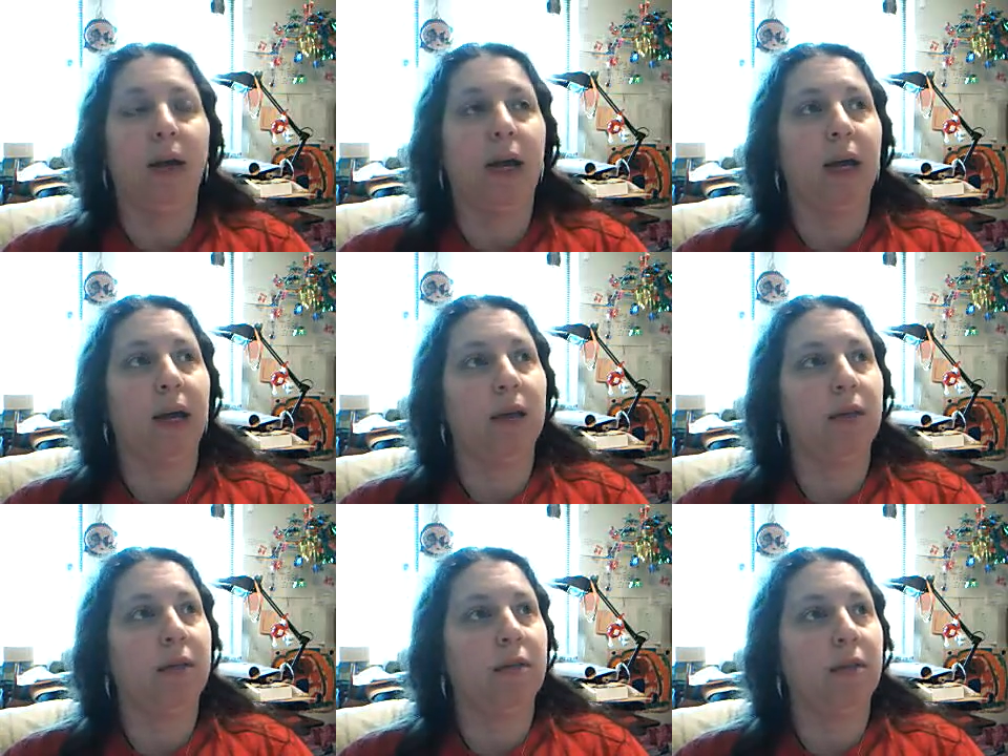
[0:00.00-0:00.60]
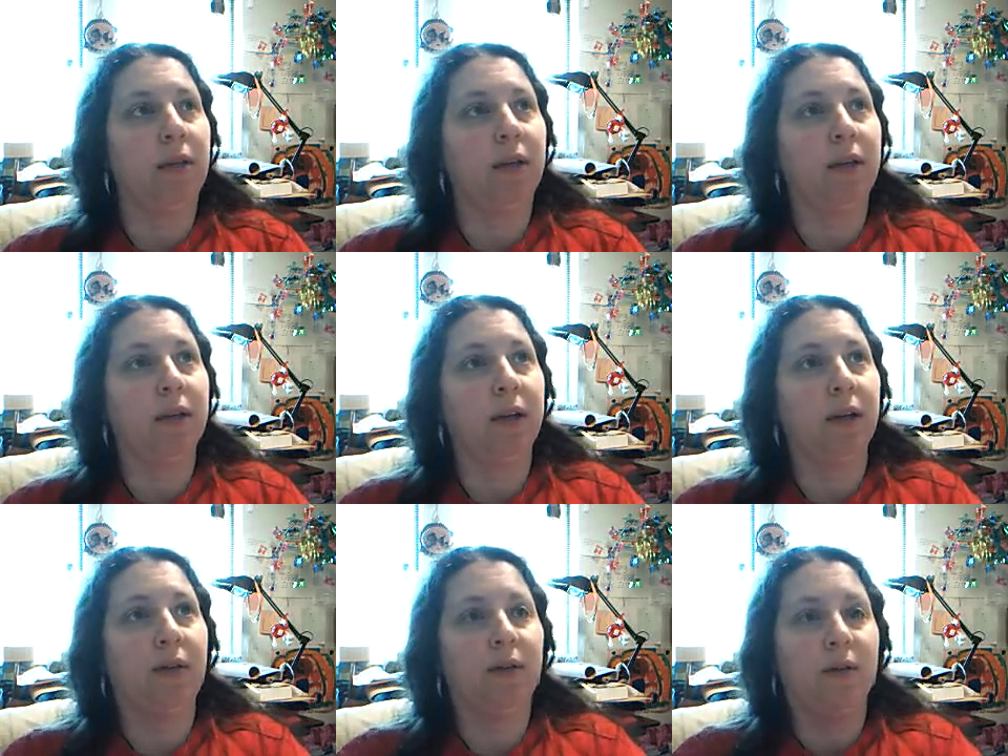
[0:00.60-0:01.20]
And
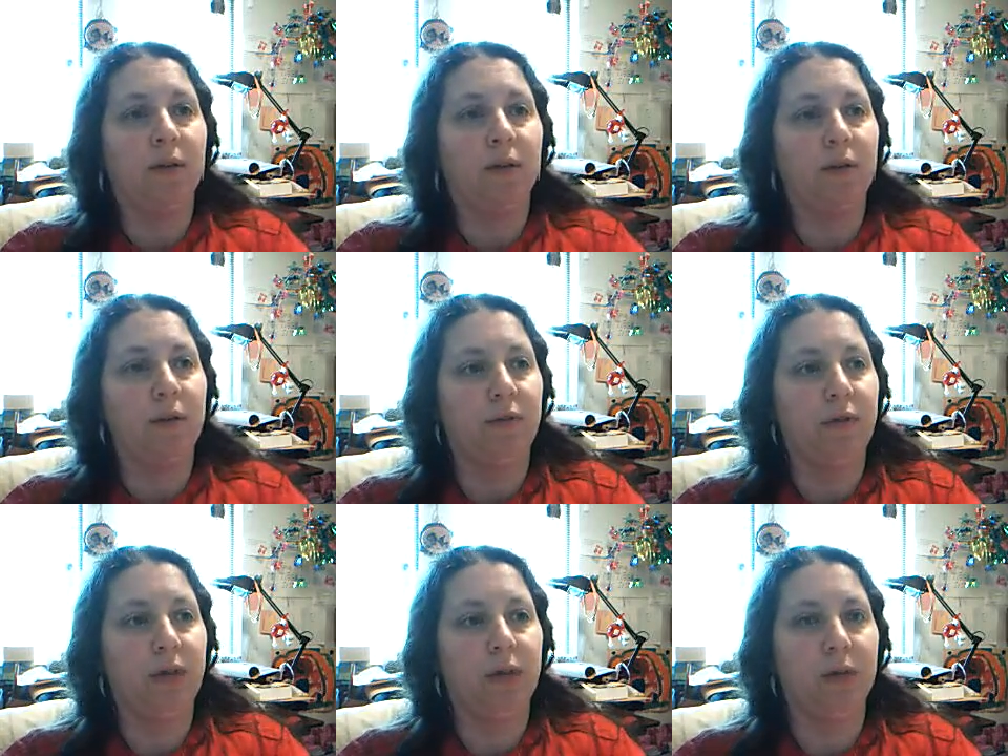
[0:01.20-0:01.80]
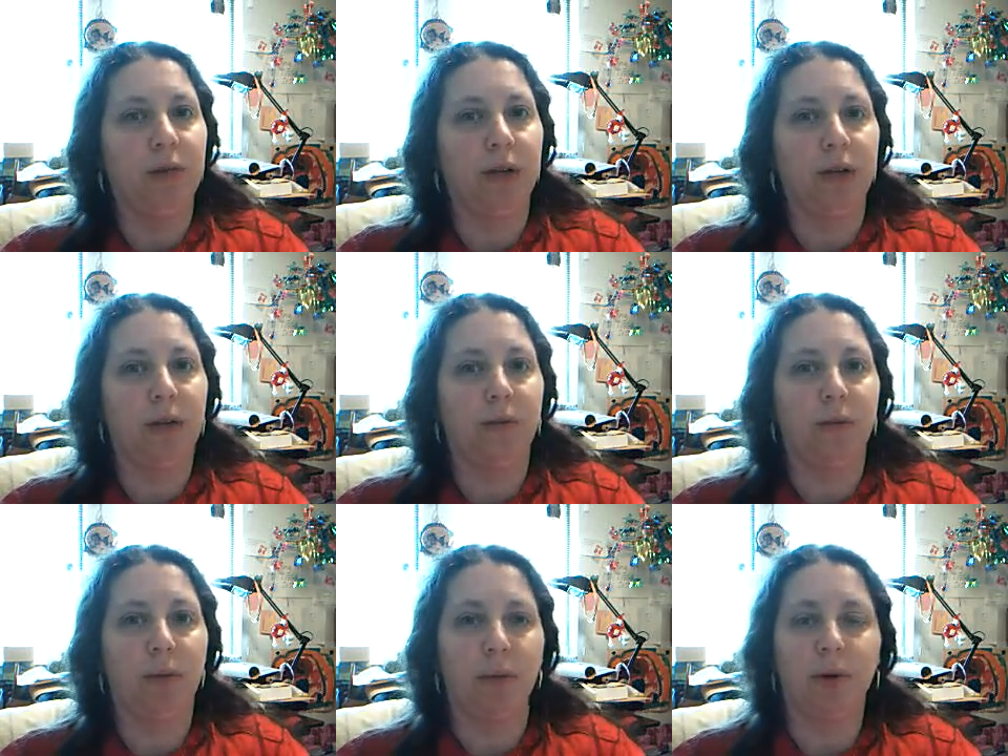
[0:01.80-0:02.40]
suddenly I started to feel like
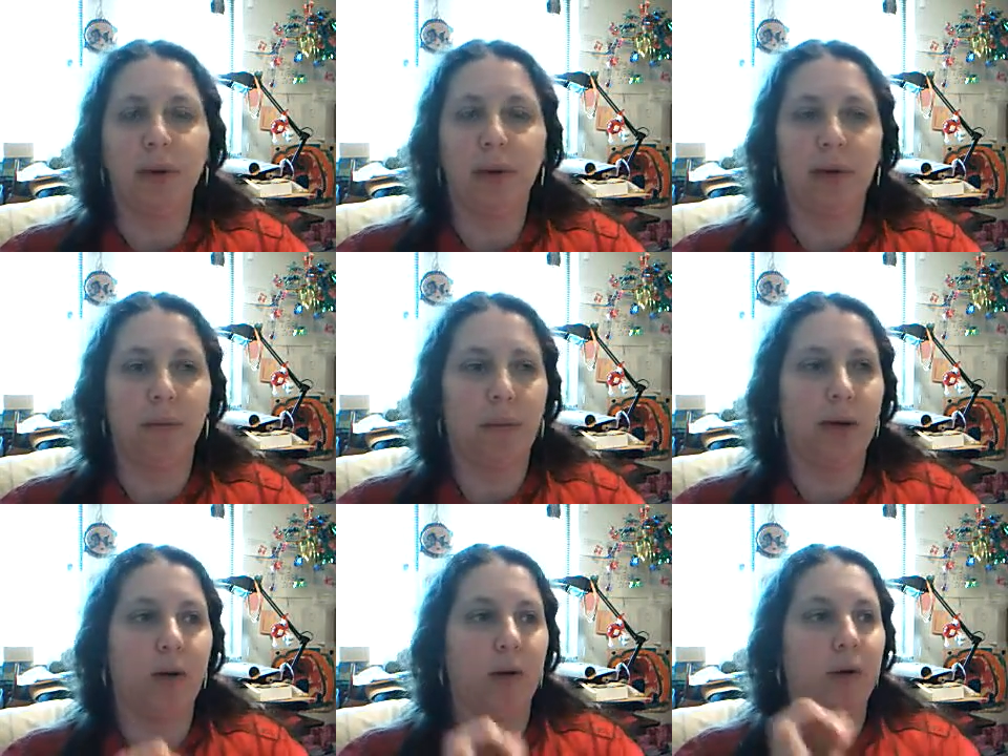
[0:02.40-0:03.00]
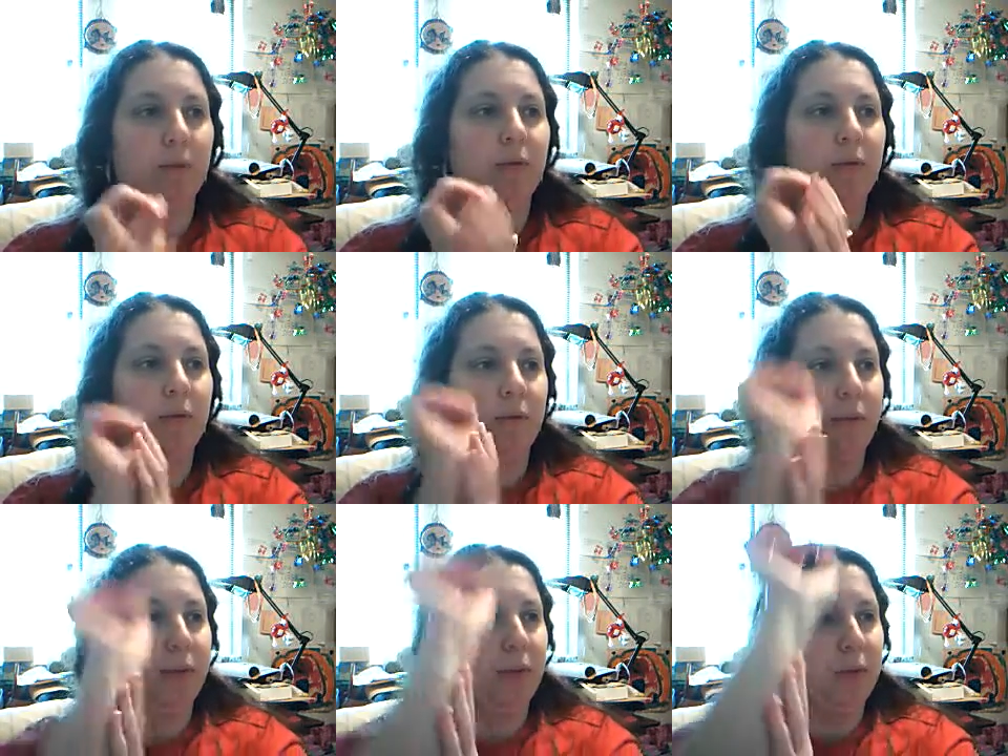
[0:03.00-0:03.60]
a burning on my arms.
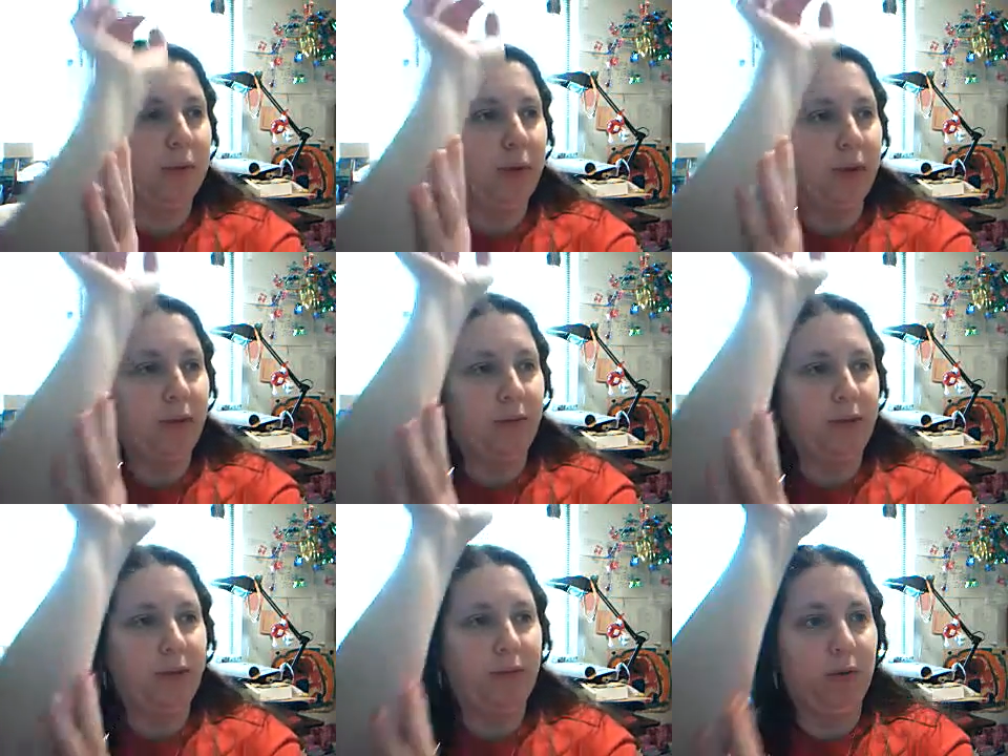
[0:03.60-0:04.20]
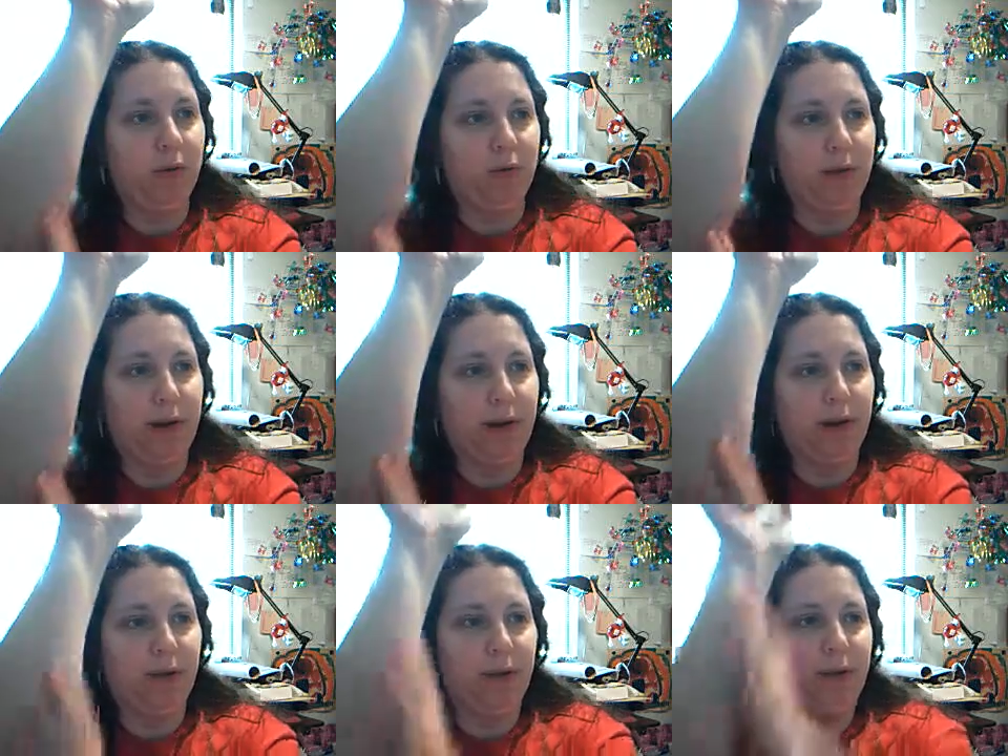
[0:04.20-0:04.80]
Remember when I used to have those
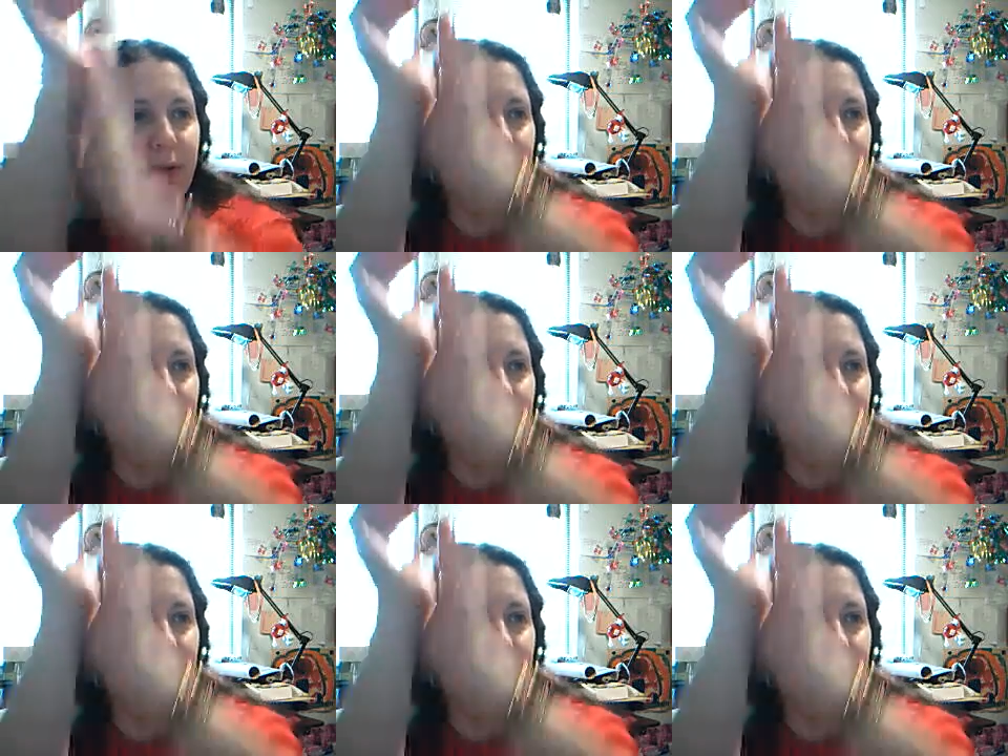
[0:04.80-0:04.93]
rashes